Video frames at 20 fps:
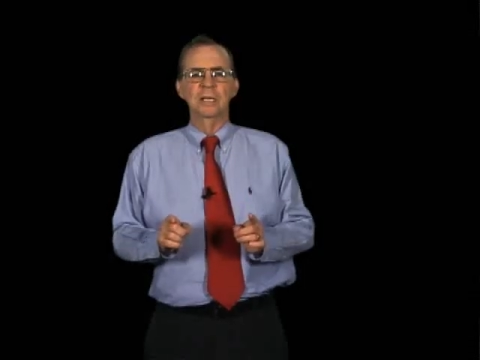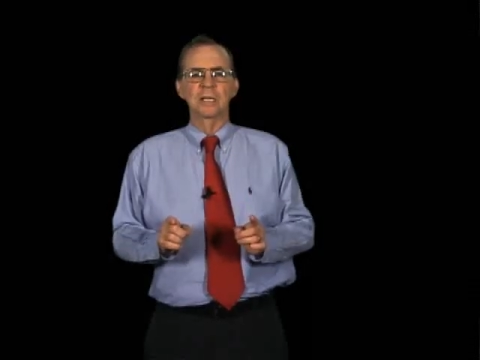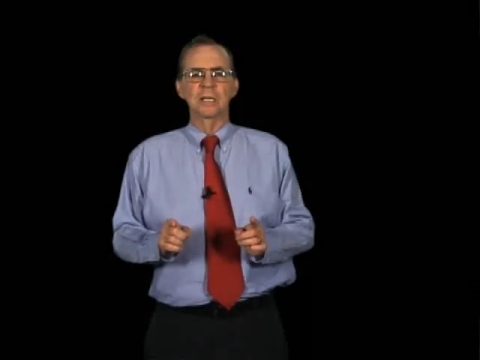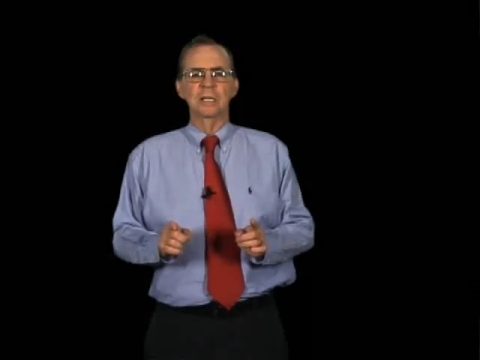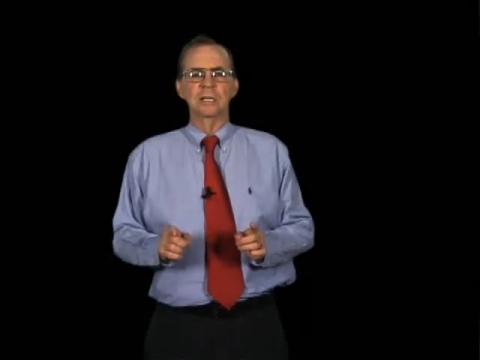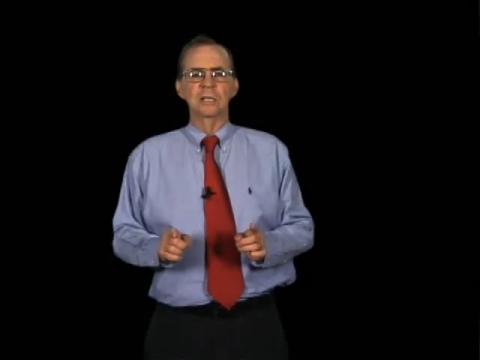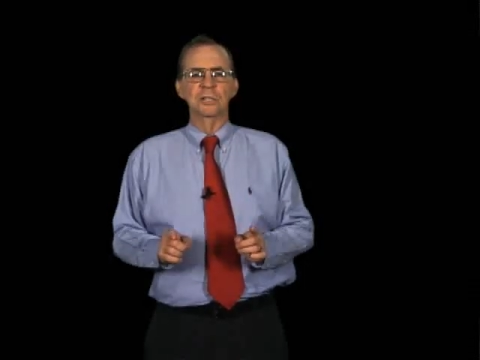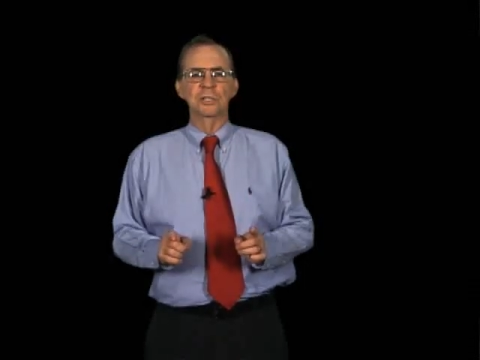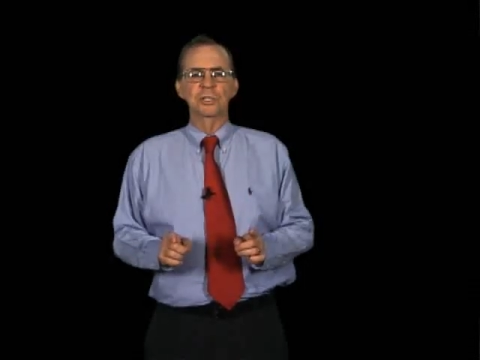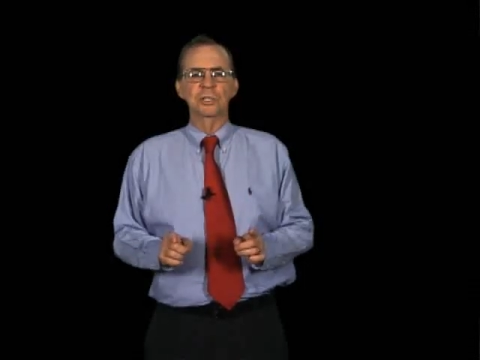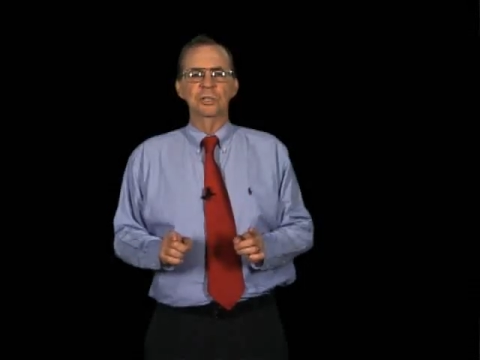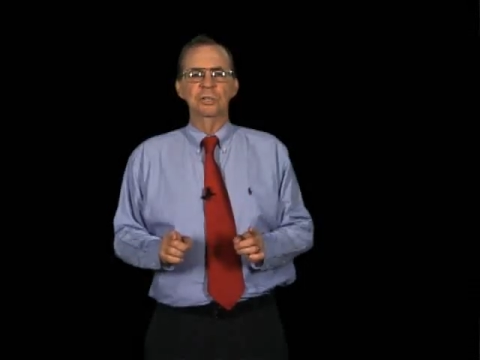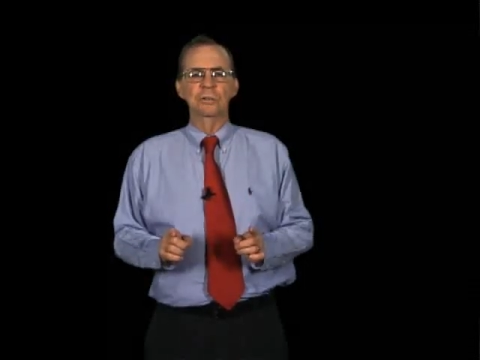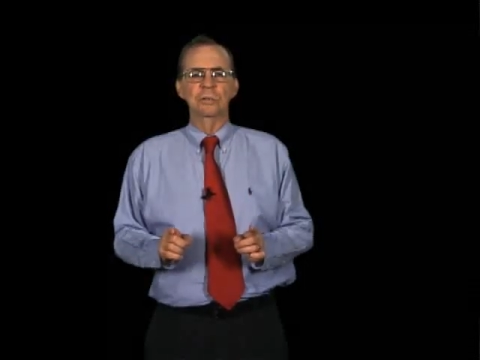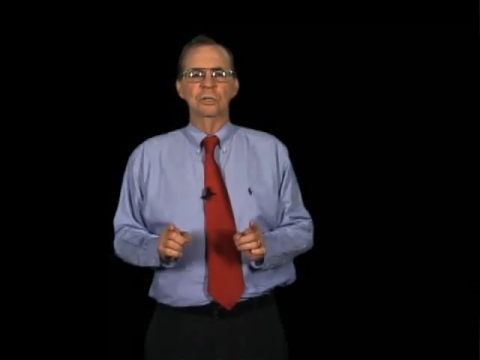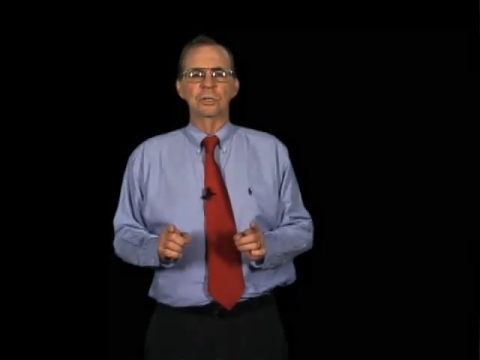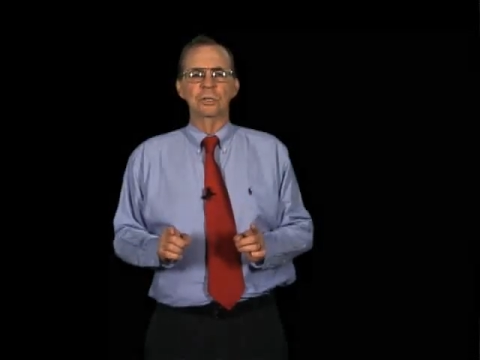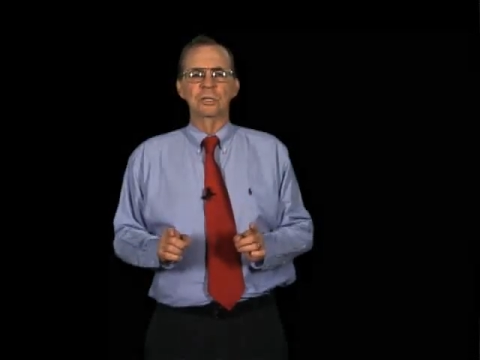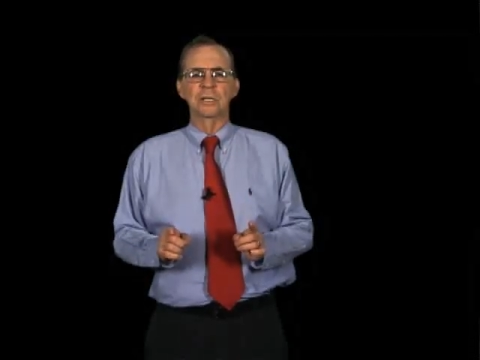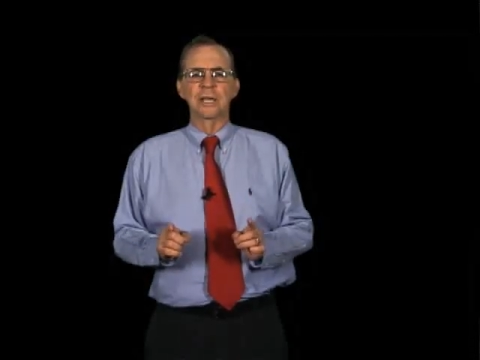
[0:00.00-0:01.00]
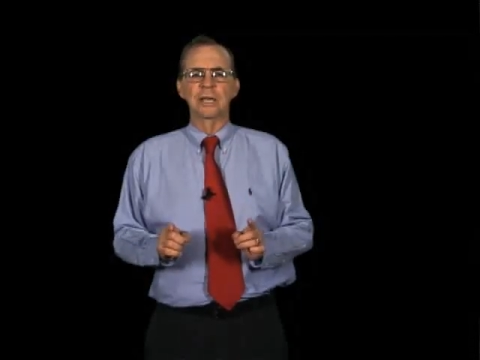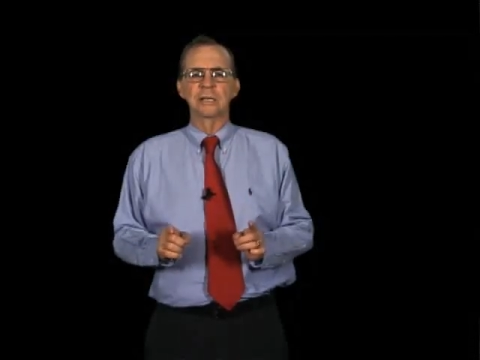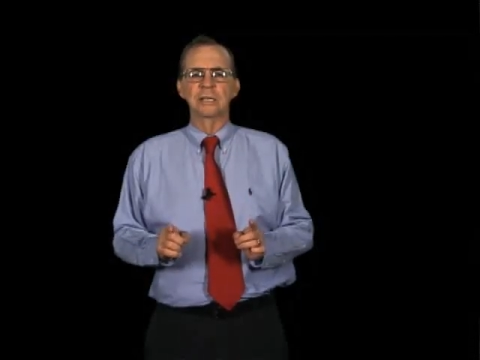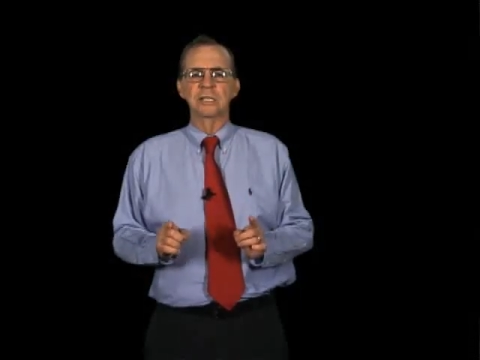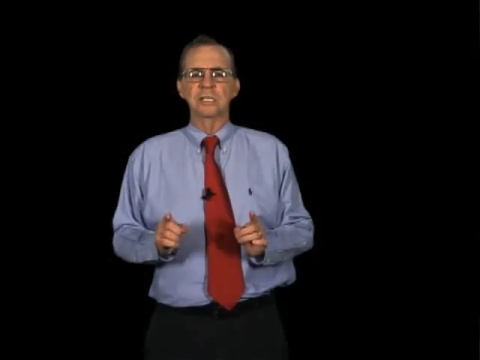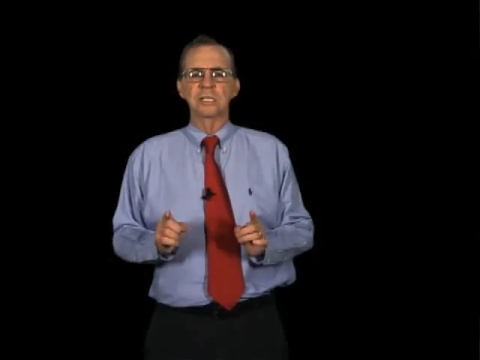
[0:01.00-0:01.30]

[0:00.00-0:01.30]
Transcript: unless you learn how to